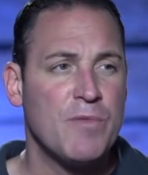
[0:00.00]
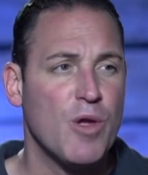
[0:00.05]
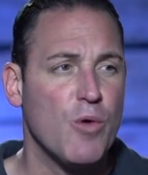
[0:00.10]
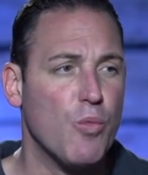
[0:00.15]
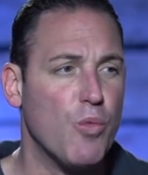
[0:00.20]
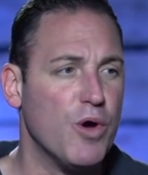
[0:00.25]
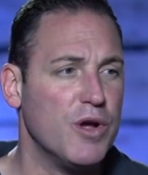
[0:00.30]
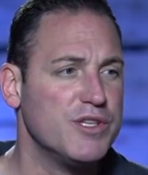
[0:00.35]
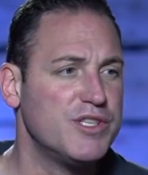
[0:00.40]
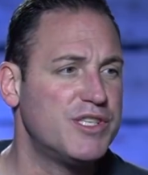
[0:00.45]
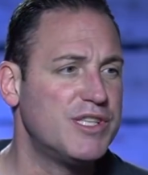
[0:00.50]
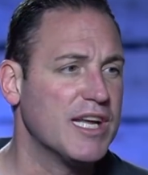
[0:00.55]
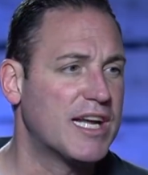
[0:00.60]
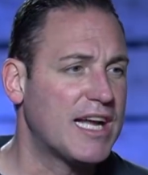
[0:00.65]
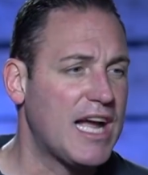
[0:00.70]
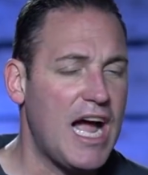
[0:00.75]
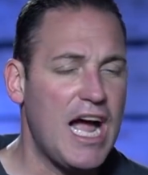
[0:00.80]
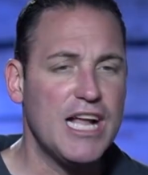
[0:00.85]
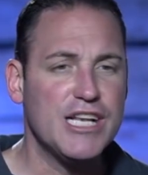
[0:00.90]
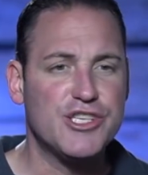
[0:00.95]
was the
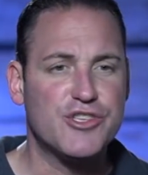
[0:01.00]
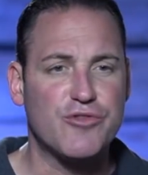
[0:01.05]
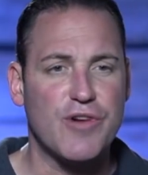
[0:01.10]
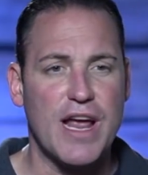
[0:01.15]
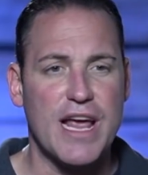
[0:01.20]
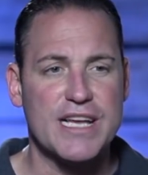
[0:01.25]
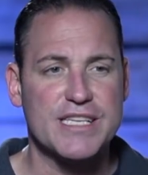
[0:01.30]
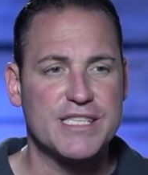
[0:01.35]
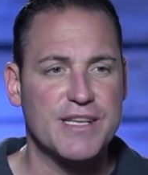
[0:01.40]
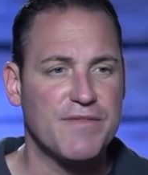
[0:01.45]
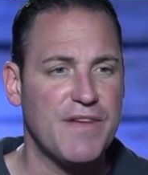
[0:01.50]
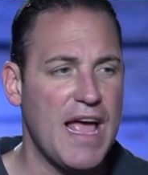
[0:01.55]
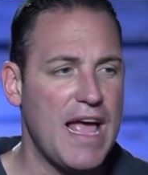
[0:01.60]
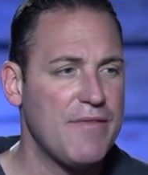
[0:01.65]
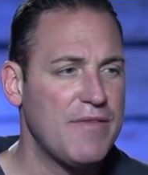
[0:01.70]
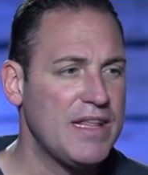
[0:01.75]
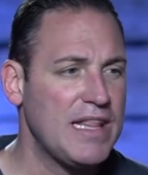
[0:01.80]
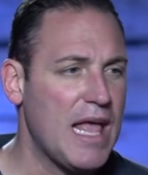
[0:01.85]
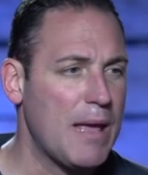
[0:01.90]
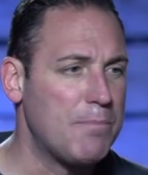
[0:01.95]
contrast of
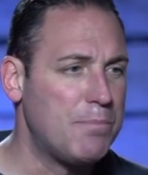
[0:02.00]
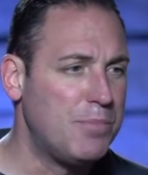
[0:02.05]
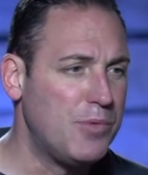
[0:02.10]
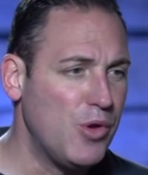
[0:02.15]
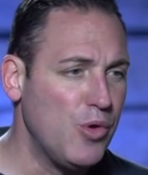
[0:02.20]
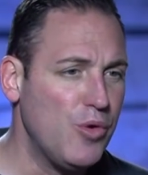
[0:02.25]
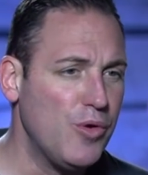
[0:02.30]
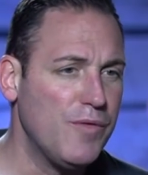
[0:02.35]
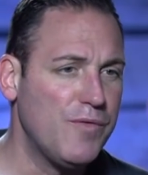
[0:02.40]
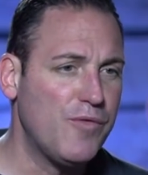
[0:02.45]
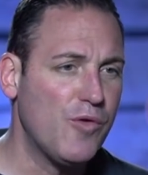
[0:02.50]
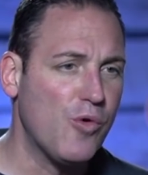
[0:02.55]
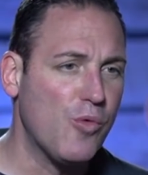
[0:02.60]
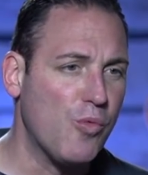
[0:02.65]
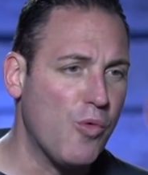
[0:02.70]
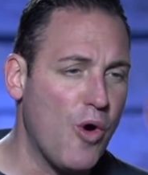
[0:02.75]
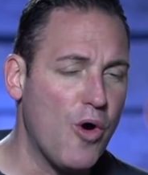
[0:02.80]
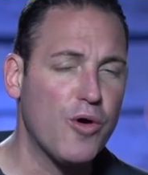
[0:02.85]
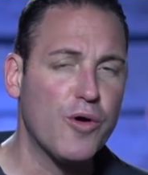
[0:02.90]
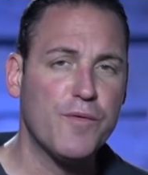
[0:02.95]
having that beautiful
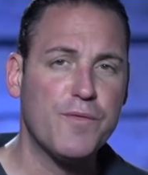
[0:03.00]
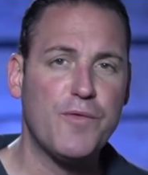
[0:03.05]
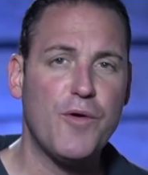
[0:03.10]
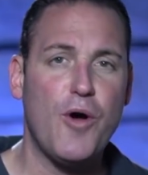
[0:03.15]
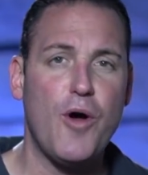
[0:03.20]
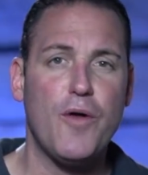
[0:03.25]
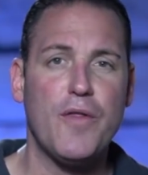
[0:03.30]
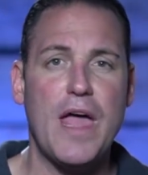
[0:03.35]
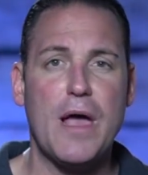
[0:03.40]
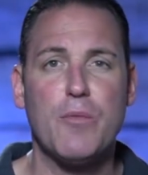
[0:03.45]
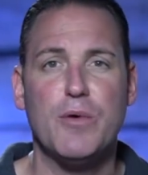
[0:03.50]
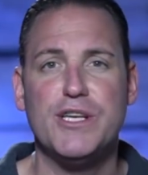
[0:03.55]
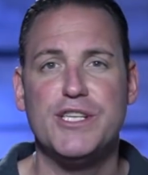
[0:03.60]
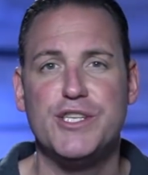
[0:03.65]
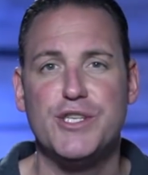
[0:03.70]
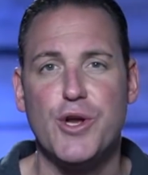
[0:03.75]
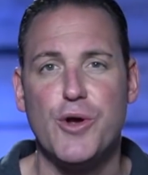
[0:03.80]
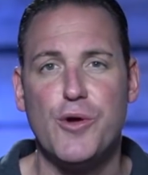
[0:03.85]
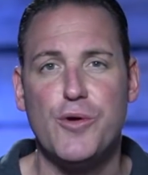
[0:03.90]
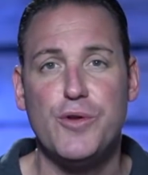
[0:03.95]
waterfall that we
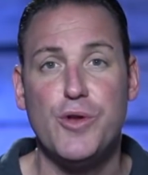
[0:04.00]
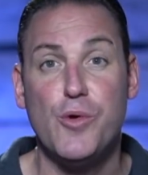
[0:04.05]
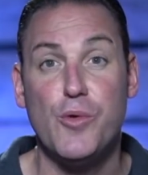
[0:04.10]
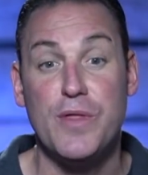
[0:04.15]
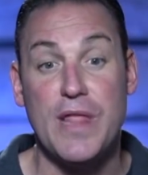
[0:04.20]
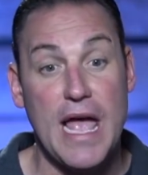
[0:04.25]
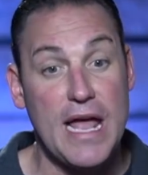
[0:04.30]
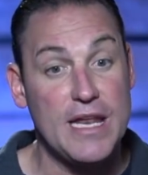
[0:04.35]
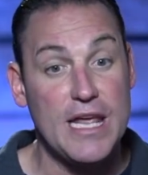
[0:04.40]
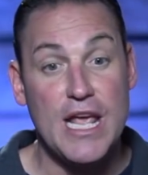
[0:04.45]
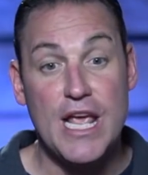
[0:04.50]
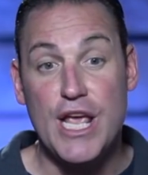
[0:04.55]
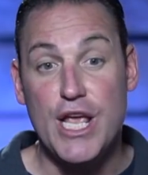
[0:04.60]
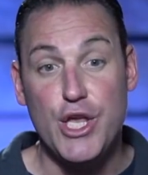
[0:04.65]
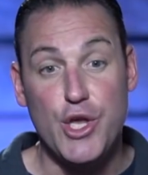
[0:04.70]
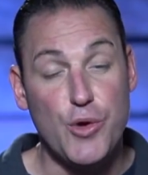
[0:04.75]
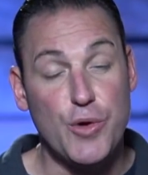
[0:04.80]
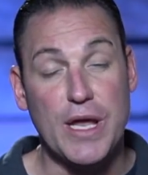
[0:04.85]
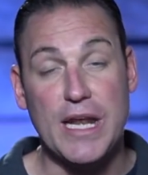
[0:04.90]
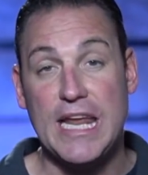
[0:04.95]
showed you and that
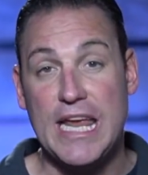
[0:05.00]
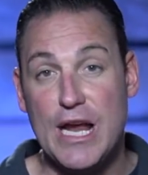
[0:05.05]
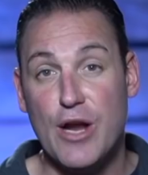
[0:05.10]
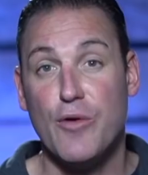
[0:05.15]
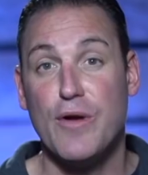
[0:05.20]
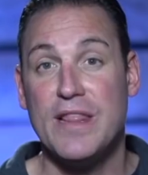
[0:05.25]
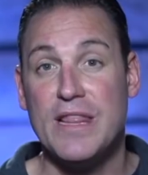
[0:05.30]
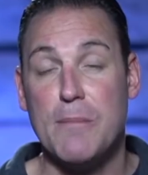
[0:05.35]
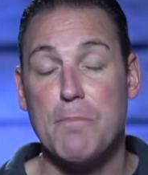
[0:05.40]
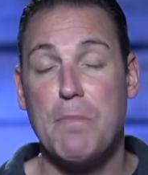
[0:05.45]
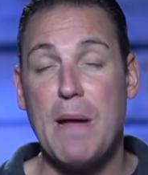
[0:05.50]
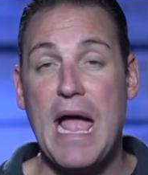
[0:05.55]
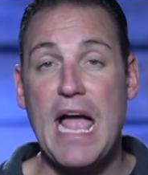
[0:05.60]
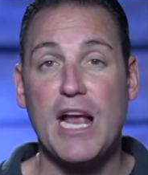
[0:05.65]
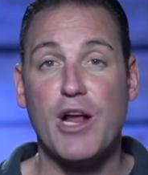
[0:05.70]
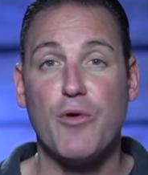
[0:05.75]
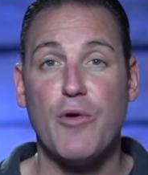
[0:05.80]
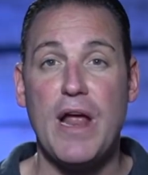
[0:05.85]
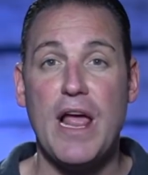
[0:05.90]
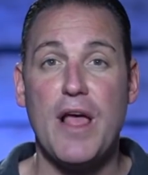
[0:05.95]
you could hear in the
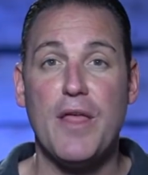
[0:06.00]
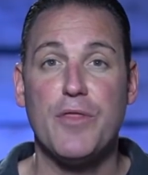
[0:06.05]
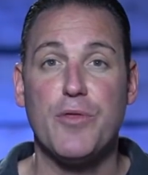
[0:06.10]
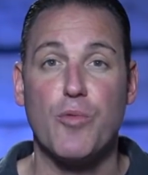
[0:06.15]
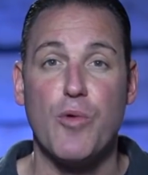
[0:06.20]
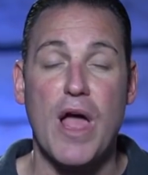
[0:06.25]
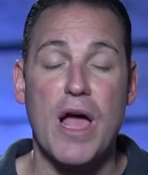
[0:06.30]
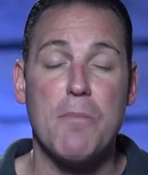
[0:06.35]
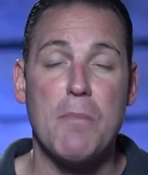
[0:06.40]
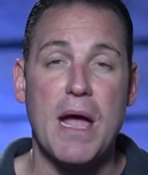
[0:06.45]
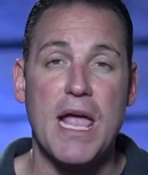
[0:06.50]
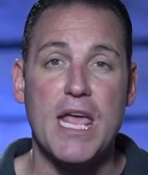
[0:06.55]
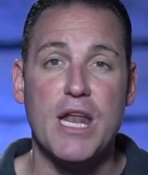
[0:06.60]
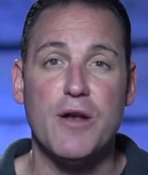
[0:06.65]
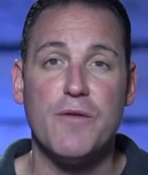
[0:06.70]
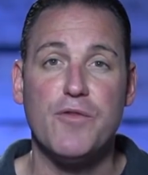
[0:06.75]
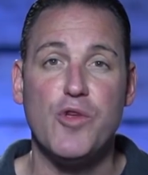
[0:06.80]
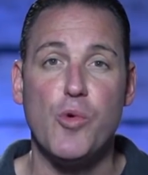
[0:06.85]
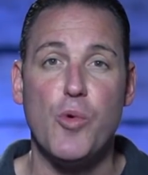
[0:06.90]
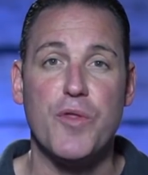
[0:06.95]
background throughout my
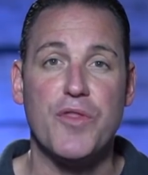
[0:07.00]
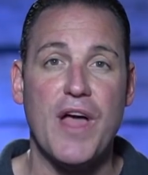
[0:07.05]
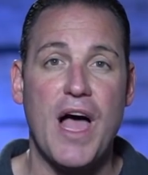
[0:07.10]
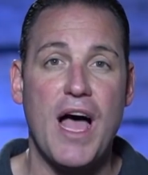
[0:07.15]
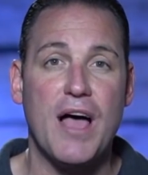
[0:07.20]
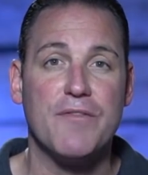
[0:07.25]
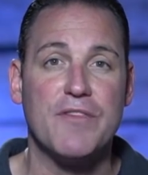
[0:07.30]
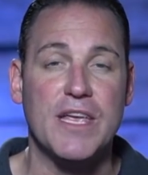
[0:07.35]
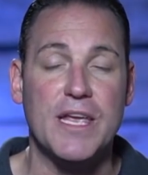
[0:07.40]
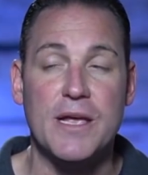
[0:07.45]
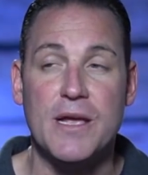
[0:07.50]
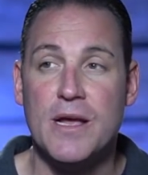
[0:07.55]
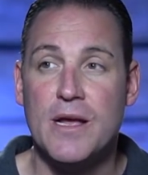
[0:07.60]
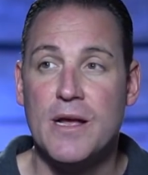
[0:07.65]
interview with Avi,